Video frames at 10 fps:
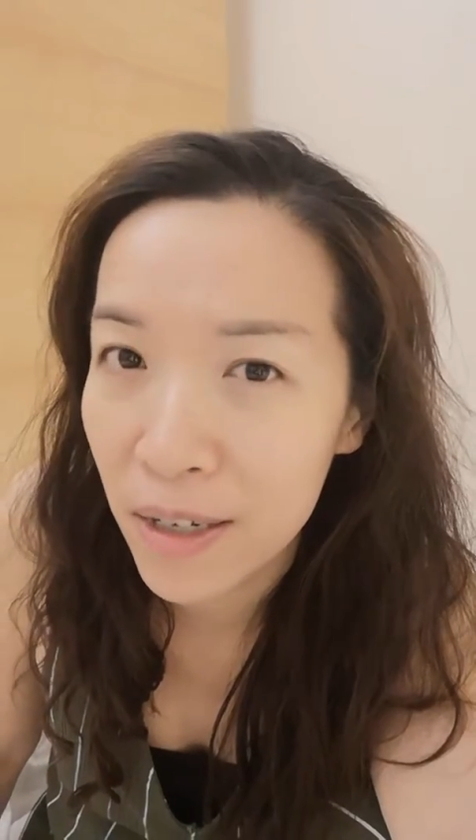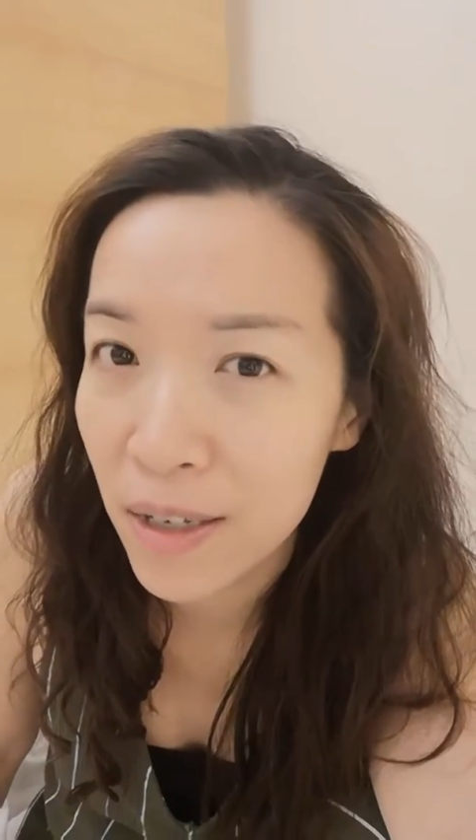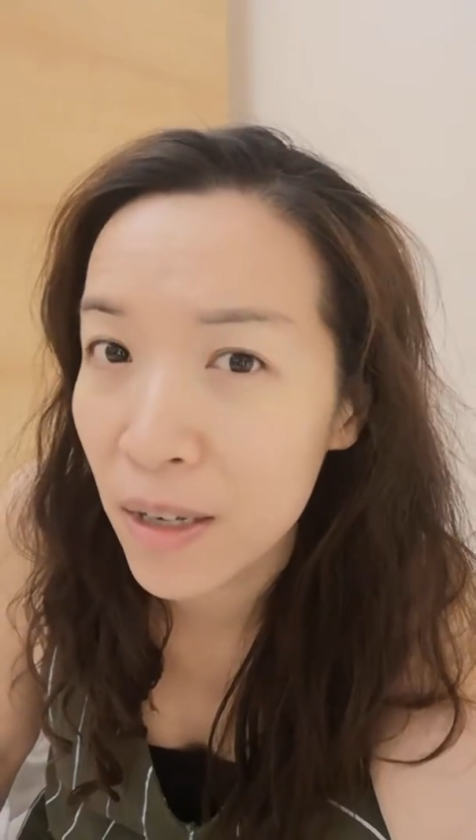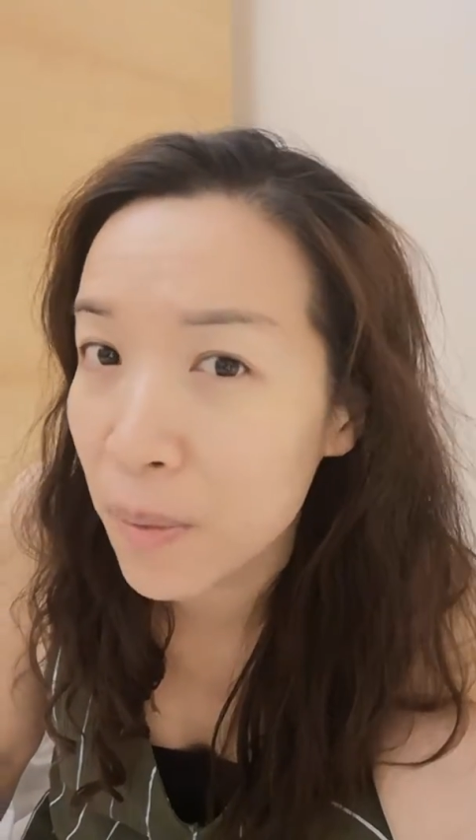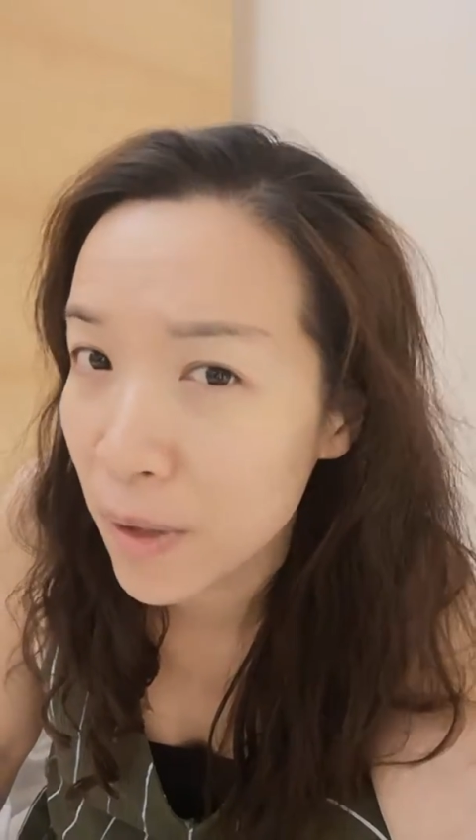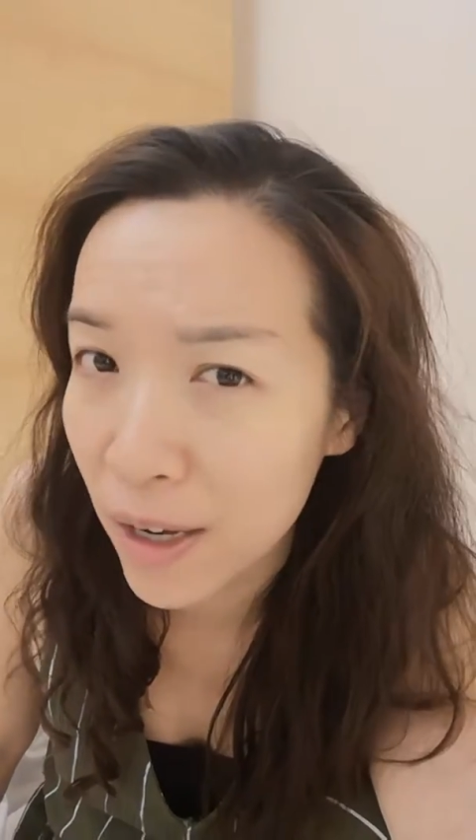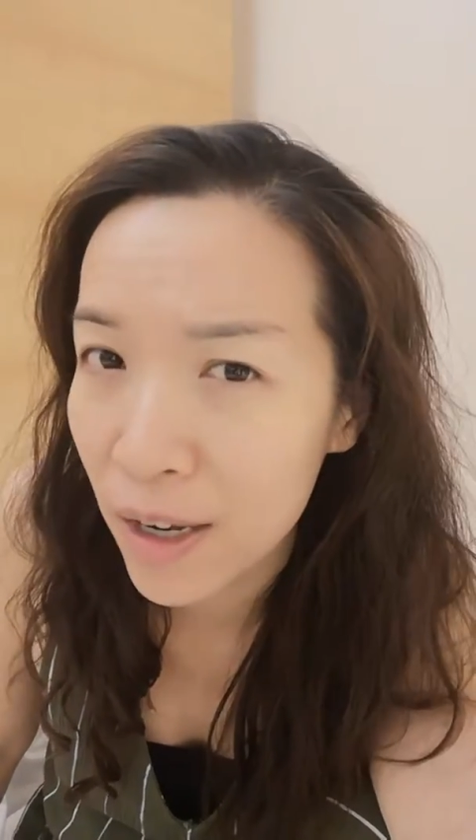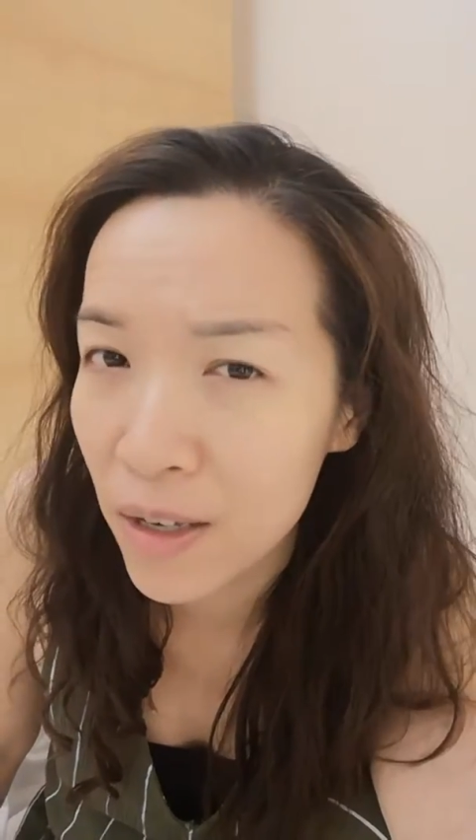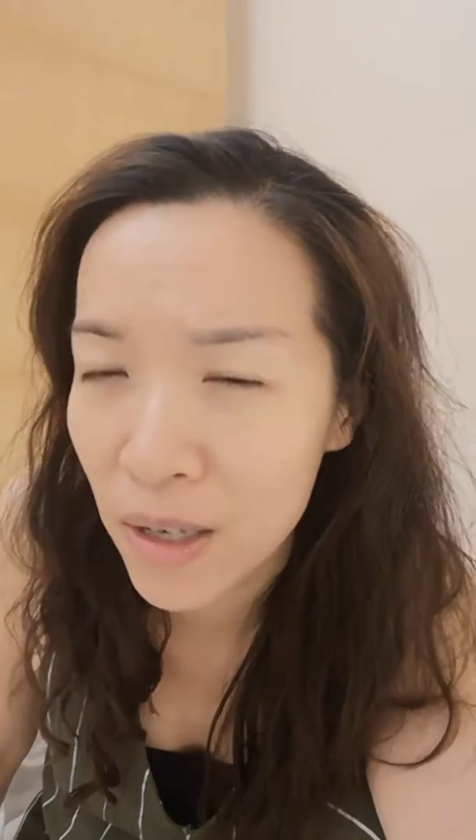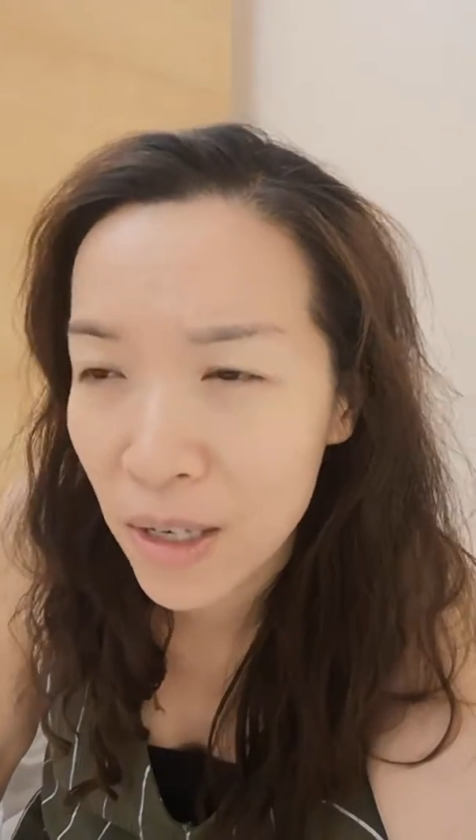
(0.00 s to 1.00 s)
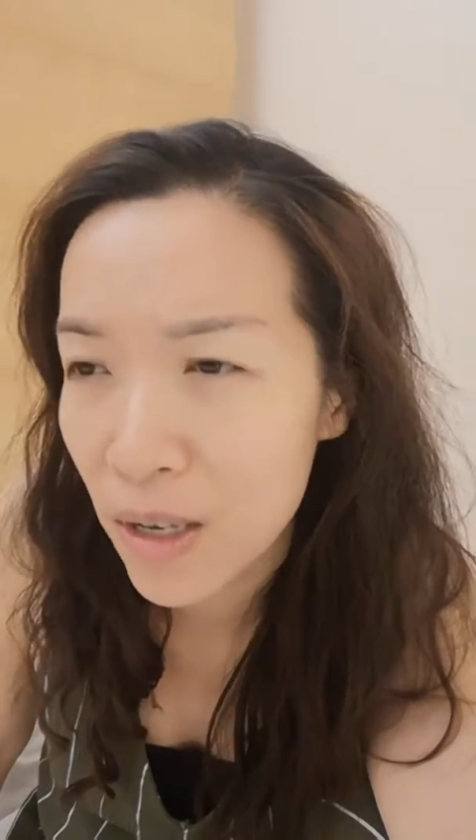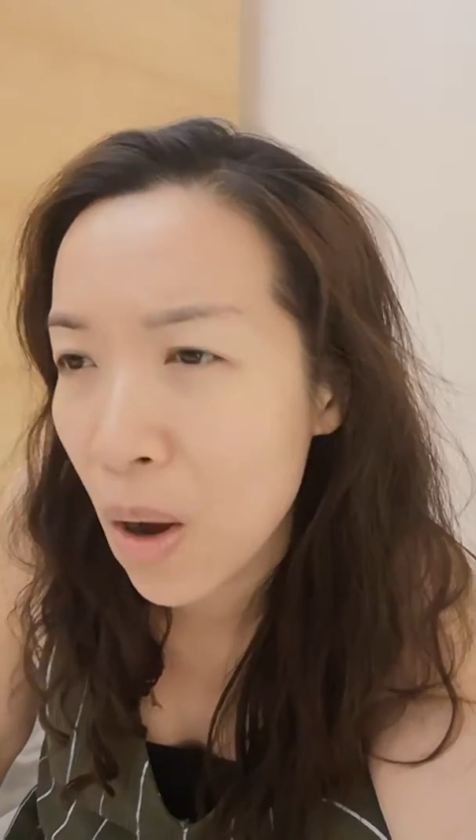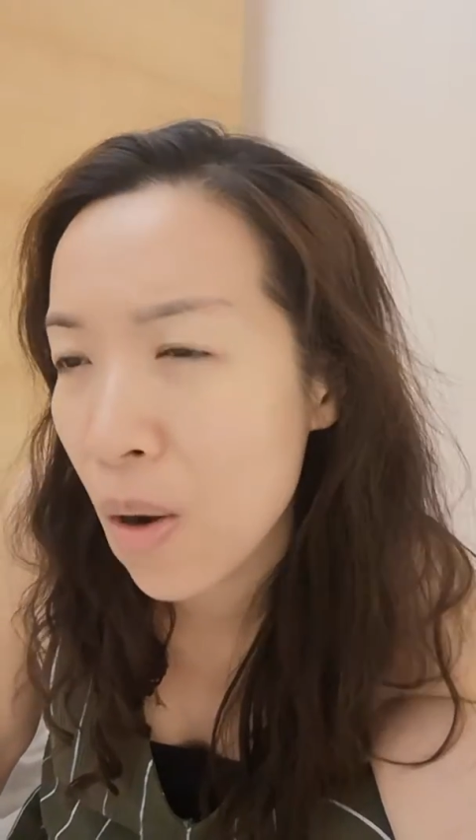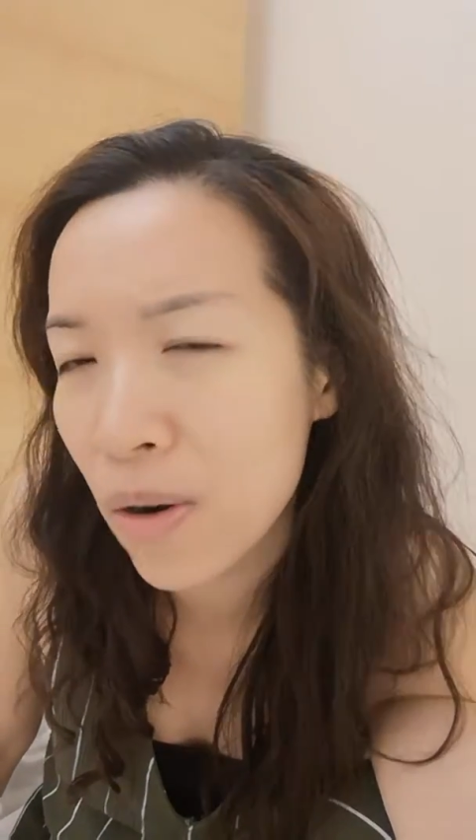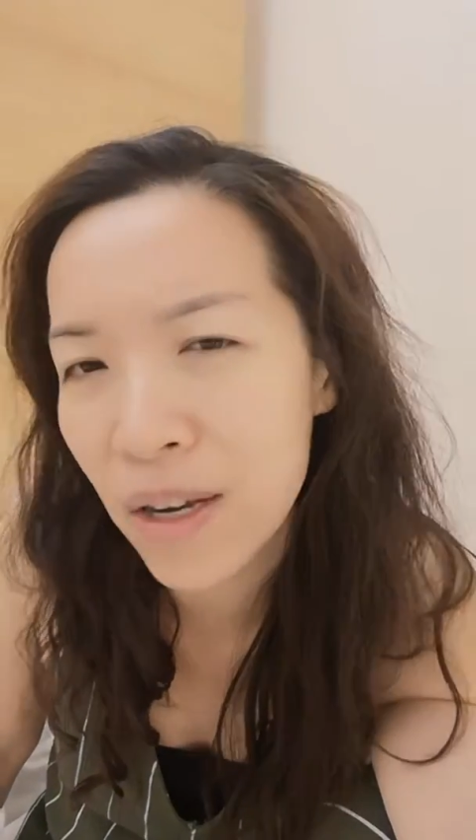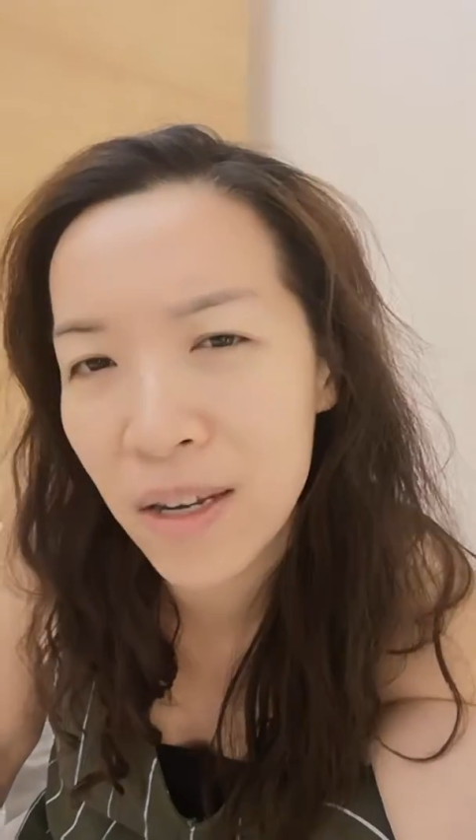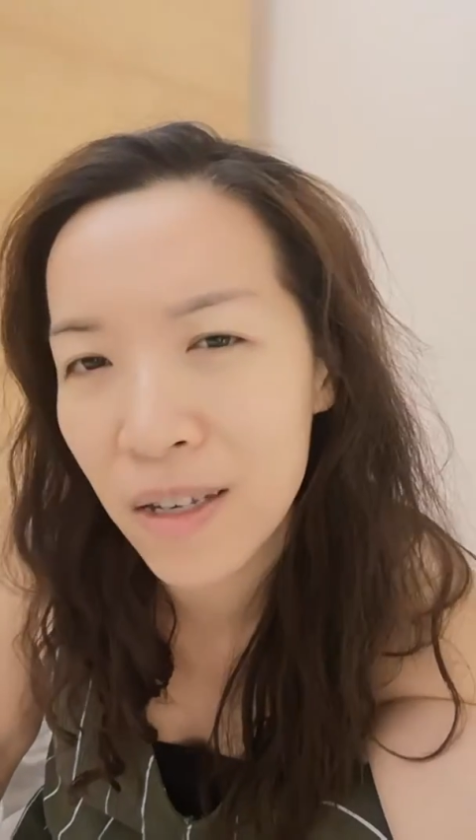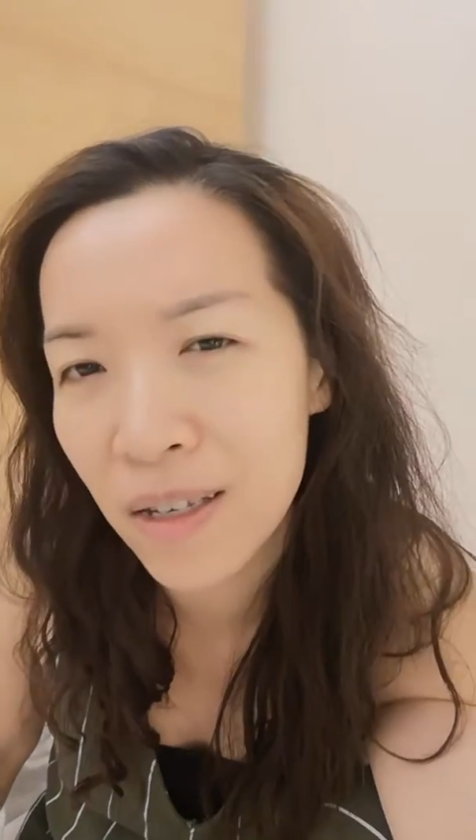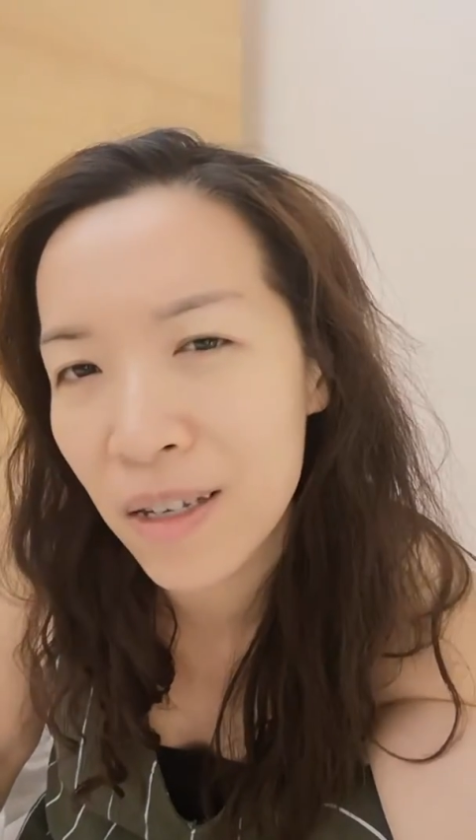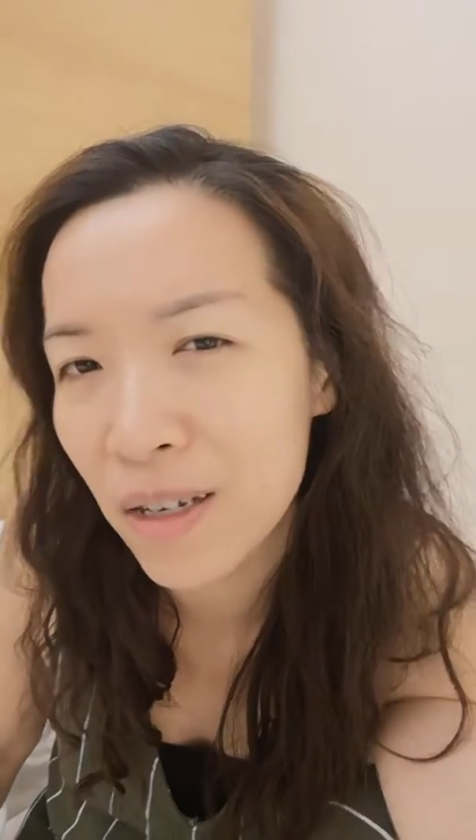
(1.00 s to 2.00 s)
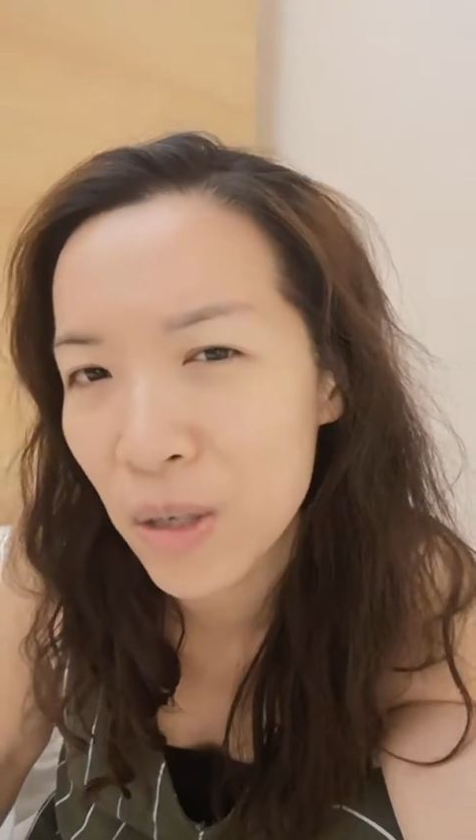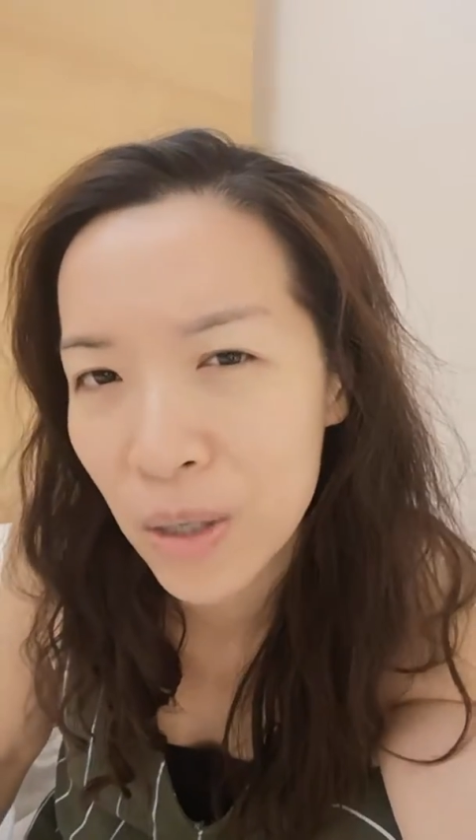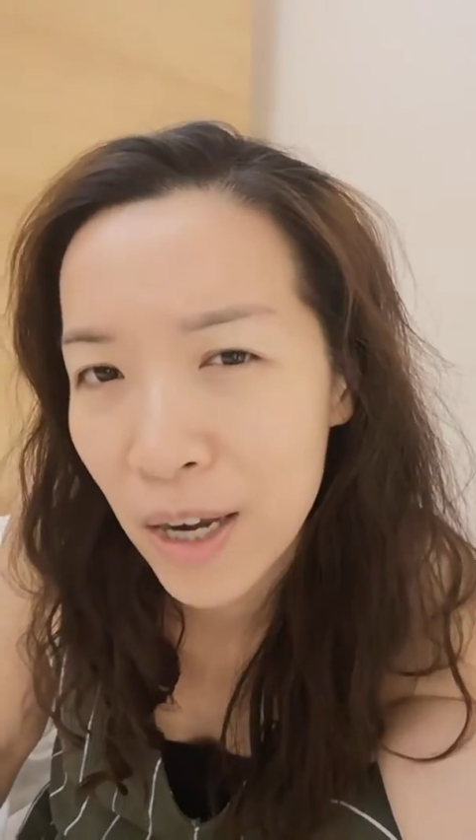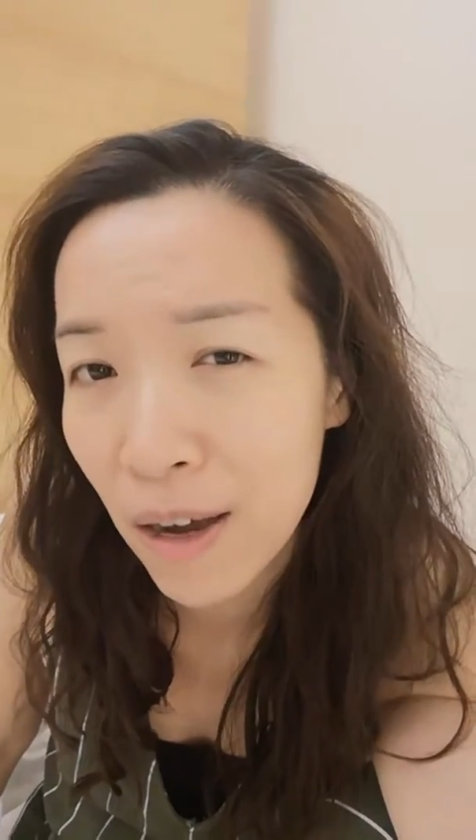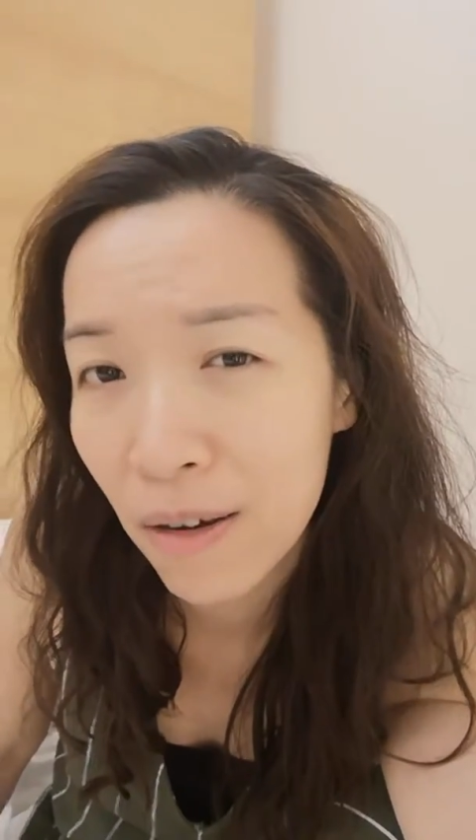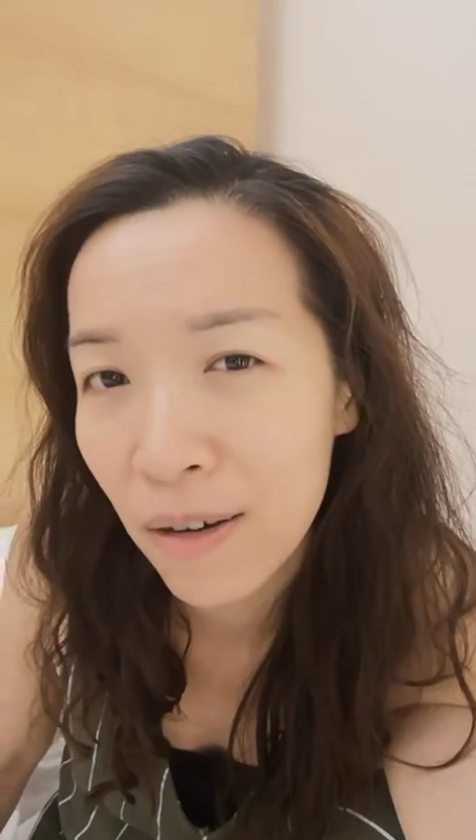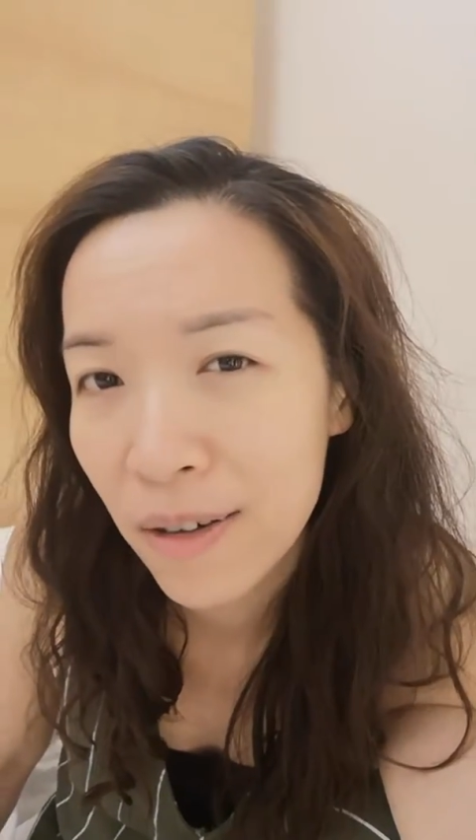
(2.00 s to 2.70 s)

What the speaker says: something is so easy to tell.